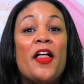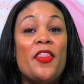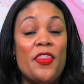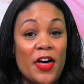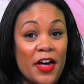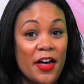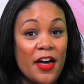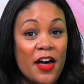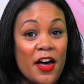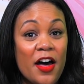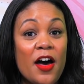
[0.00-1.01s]

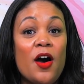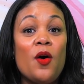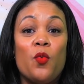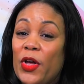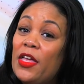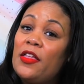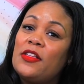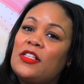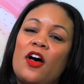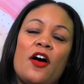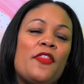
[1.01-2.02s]
The
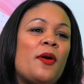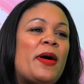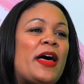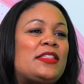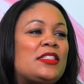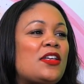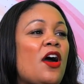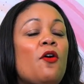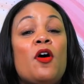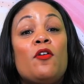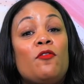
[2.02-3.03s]
wheels on the bus
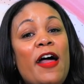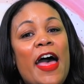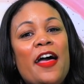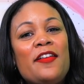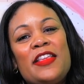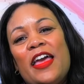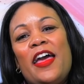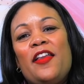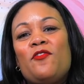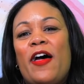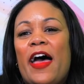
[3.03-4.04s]
go round
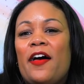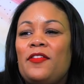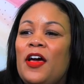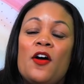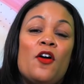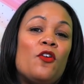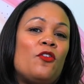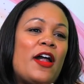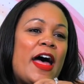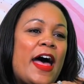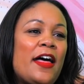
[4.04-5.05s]
and round,
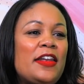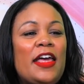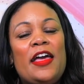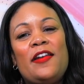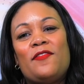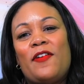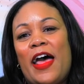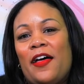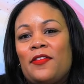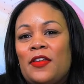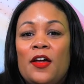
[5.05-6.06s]
round and
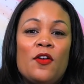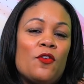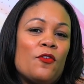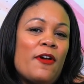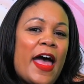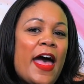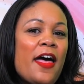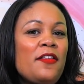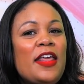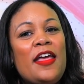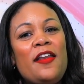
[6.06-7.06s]
round,
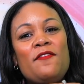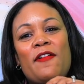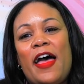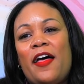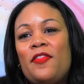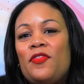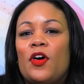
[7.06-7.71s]
round and round.